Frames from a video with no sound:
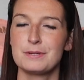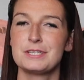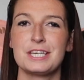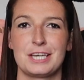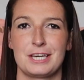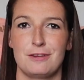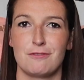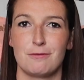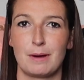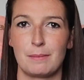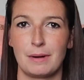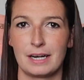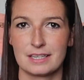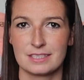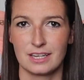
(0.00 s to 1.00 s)
particular with my
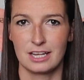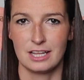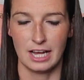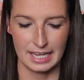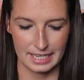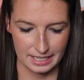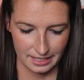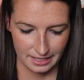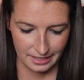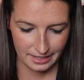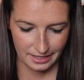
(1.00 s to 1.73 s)
mugs. I like